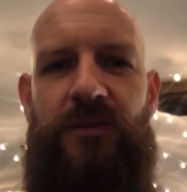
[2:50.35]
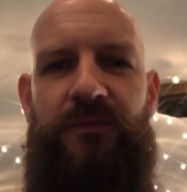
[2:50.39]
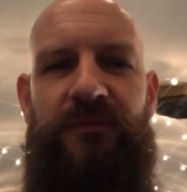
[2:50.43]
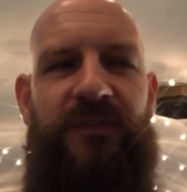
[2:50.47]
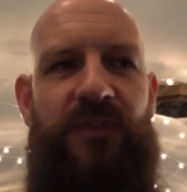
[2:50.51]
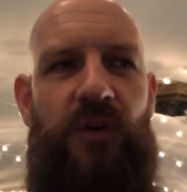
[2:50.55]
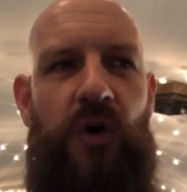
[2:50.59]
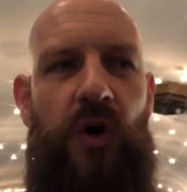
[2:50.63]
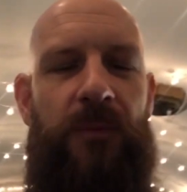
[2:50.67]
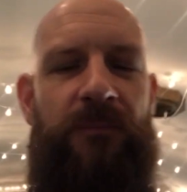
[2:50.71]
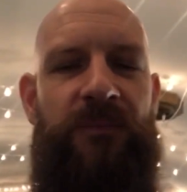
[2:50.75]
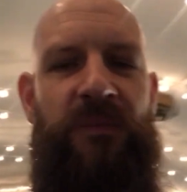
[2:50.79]

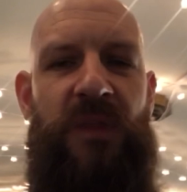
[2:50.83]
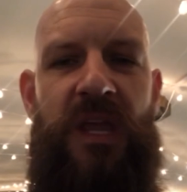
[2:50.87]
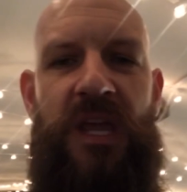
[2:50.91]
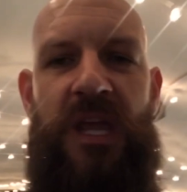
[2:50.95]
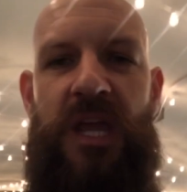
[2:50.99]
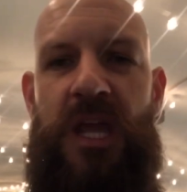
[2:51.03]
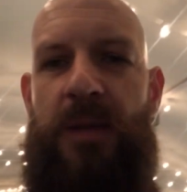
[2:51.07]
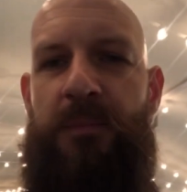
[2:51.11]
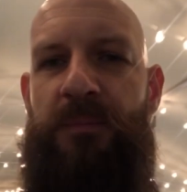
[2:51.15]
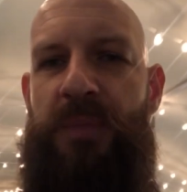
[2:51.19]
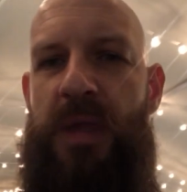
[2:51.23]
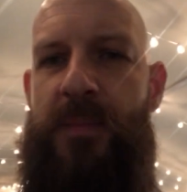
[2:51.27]
for
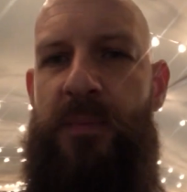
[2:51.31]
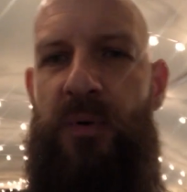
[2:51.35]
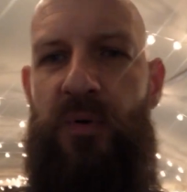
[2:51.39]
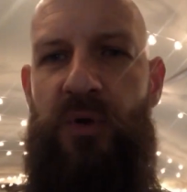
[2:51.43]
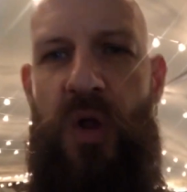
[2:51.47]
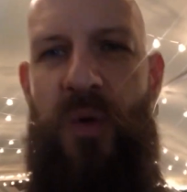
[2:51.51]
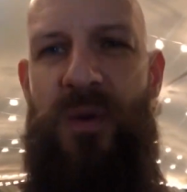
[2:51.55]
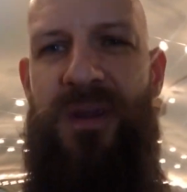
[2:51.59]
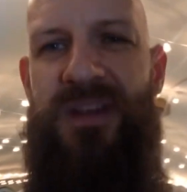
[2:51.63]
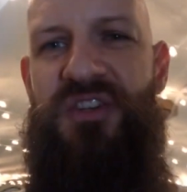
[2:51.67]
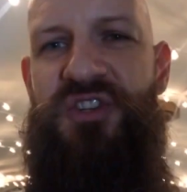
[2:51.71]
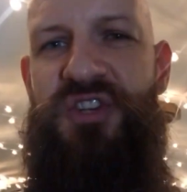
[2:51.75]
people
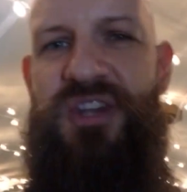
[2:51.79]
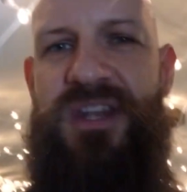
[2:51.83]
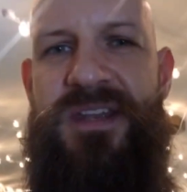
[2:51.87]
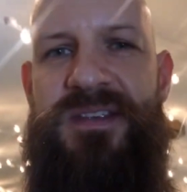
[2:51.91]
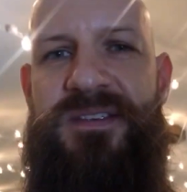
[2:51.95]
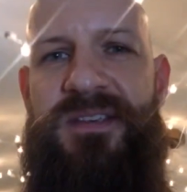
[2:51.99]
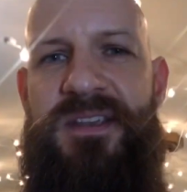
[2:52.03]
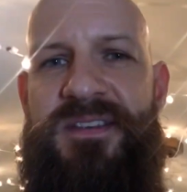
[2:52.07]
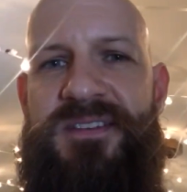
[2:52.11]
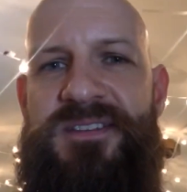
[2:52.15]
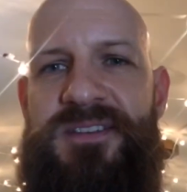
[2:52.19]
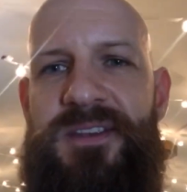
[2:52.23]
knowing
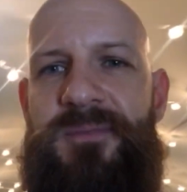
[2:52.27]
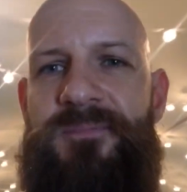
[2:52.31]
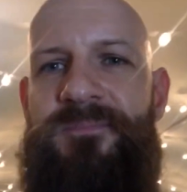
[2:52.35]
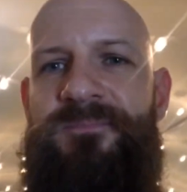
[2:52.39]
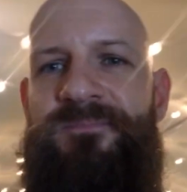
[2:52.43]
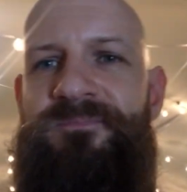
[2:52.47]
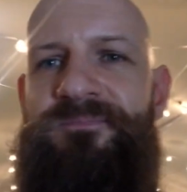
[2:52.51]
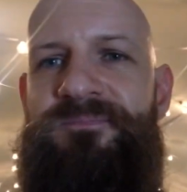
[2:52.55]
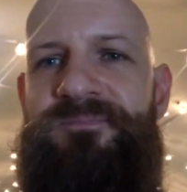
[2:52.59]
Jesus, and